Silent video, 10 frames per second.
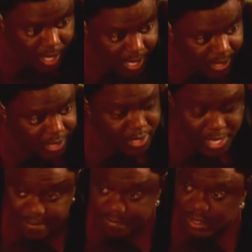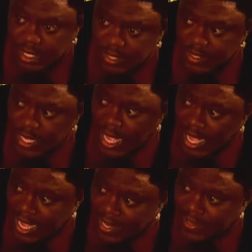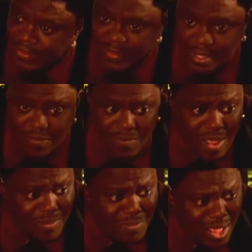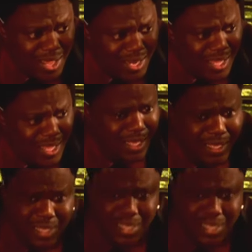I cannot believe that I had the thing right around here.